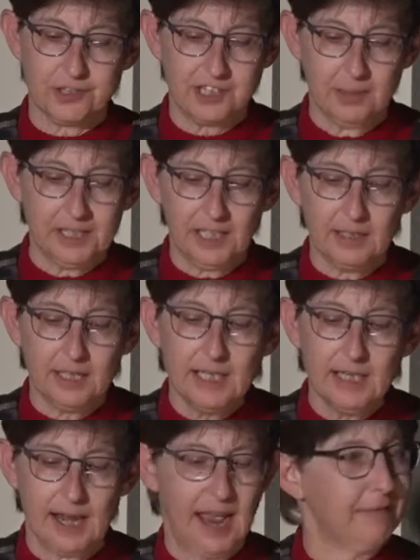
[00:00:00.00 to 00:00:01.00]
Seminary,
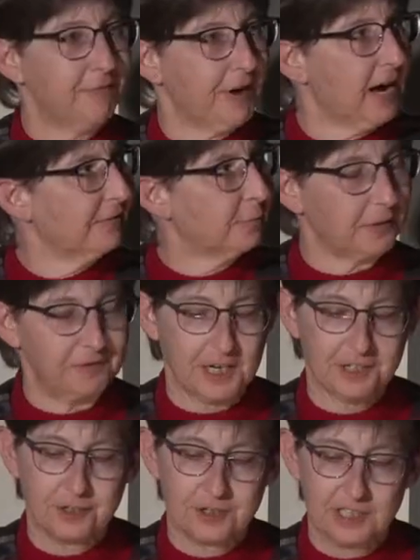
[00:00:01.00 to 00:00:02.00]
had five
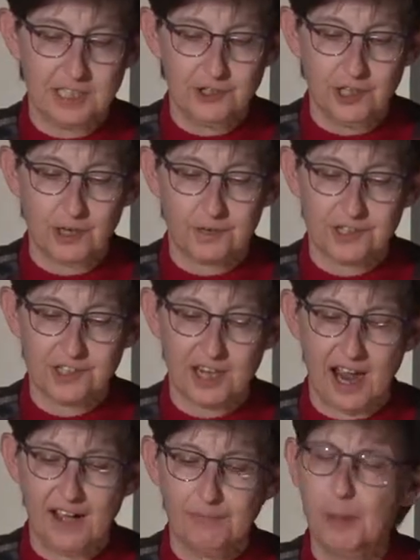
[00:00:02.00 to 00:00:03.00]
professors teaching on the
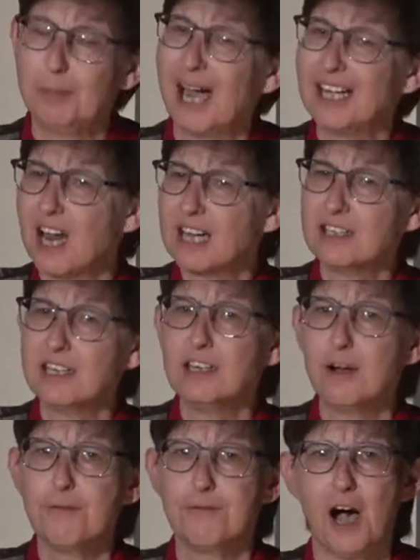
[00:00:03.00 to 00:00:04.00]
staff. But by
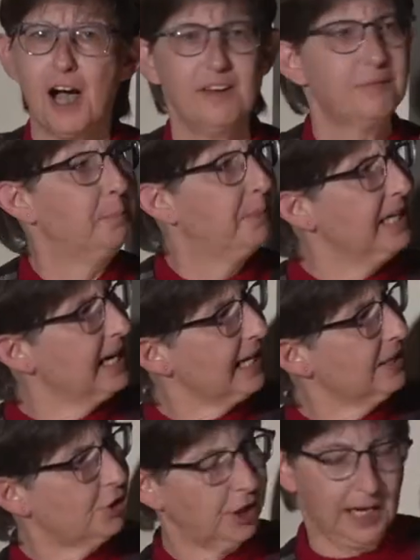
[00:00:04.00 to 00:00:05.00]
1905,
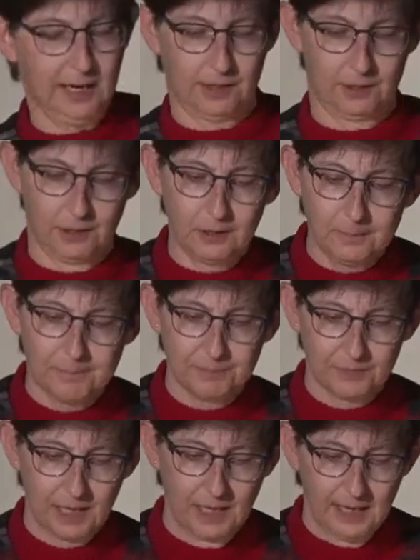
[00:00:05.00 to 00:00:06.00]
B.H. Carroll
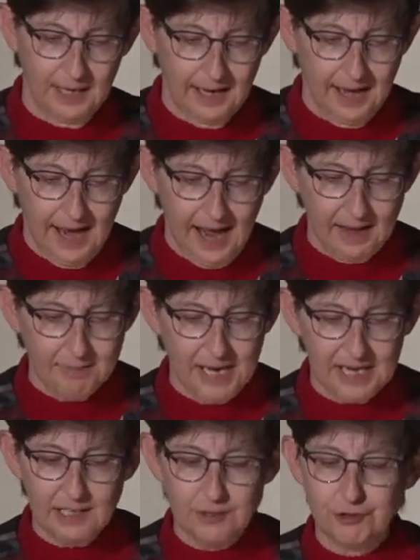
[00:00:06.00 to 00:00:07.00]
had
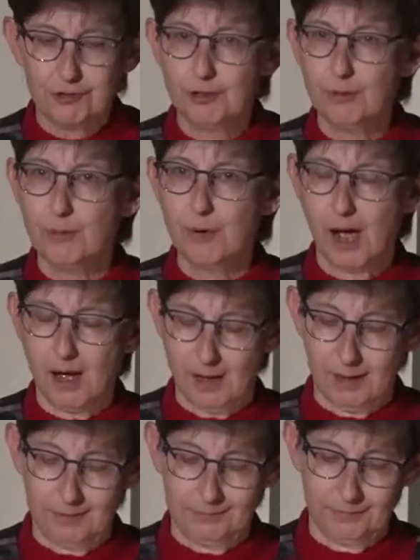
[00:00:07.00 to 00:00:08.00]
managed to
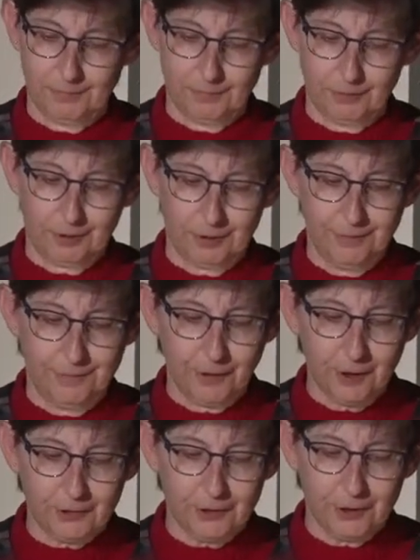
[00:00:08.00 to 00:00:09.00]
um,
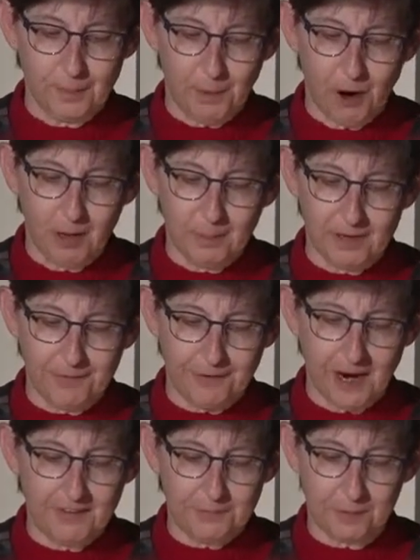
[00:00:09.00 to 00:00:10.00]
convert the department of
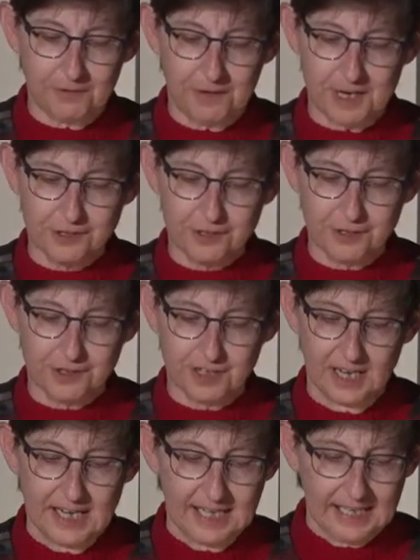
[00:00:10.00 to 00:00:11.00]
five professors
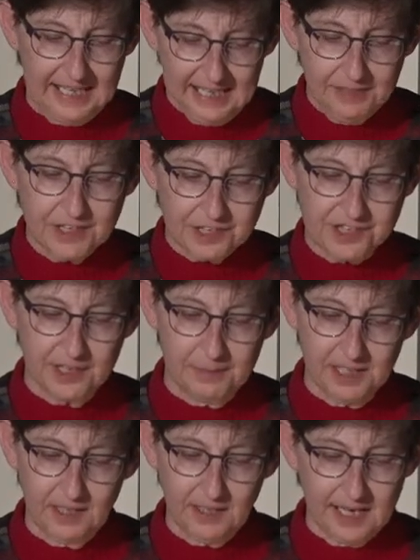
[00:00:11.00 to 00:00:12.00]
in the
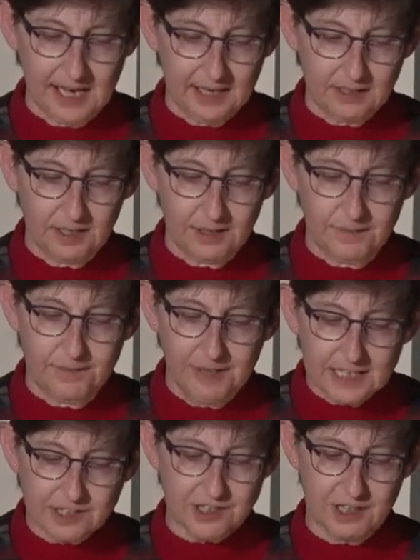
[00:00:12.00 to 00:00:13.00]
seminary and
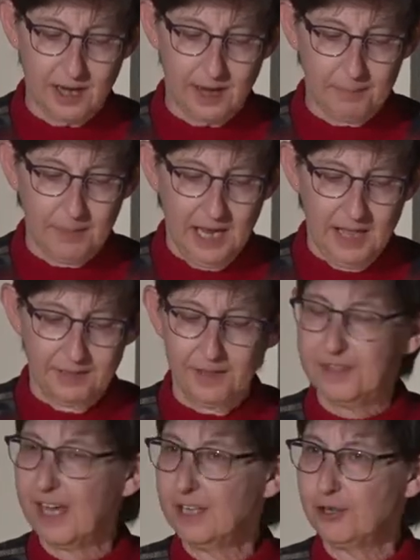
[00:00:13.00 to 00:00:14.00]
convince them
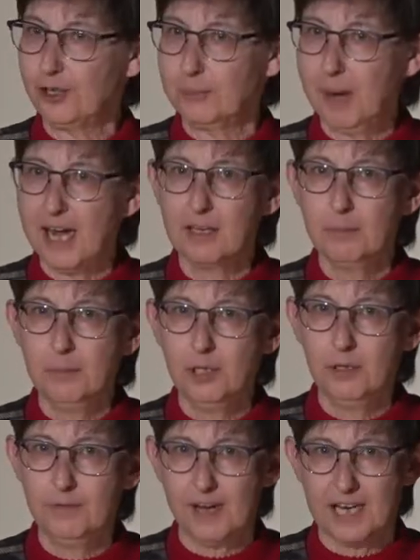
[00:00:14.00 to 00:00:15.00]
that they should make a
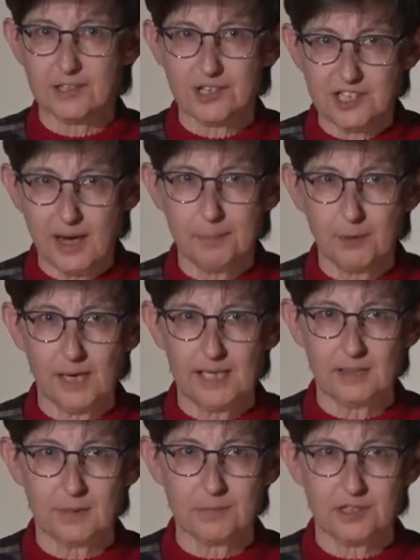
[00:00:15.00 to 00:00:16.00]
move and
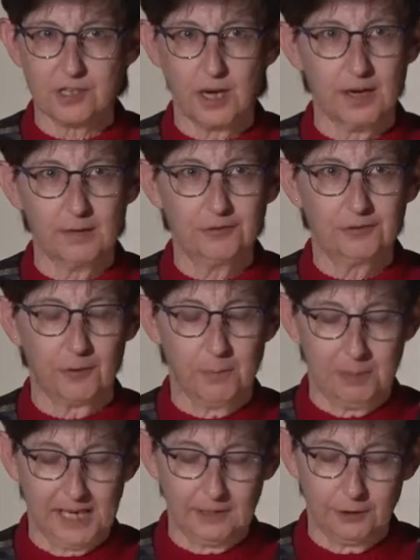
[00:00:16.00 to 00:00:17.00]
separate themselves from
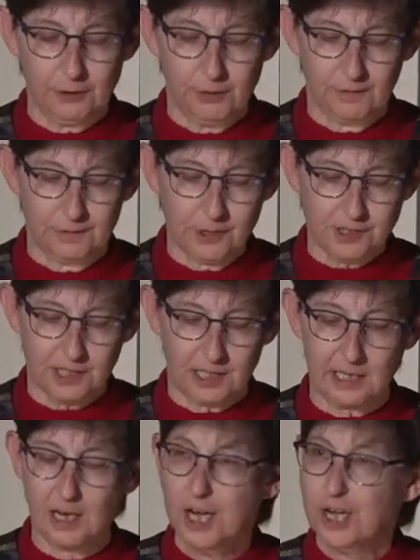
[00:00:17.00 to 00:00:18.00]
Baylor University.